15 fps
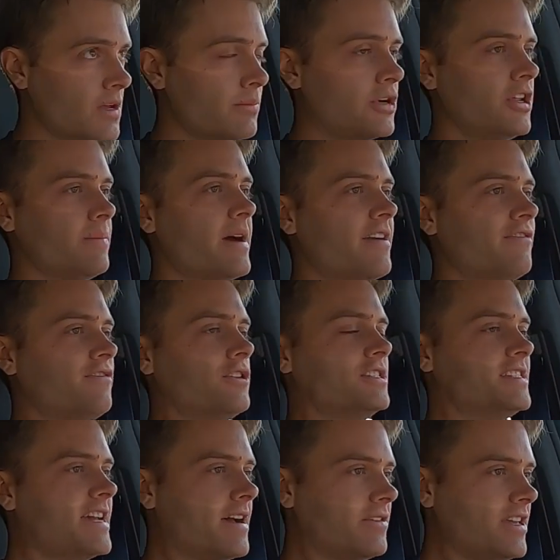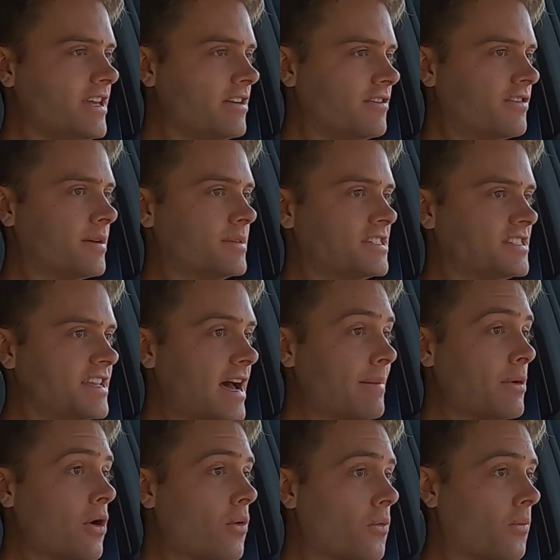Putting my foot down here from a
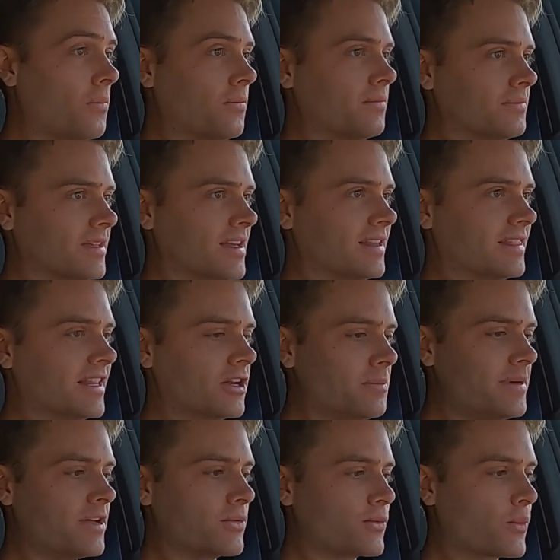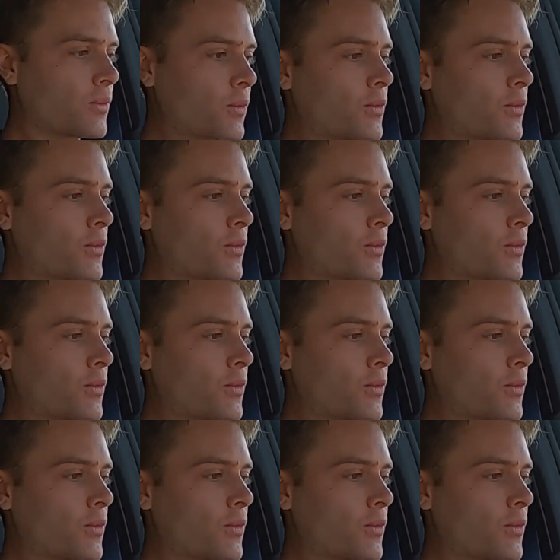stop, oh, a little bit of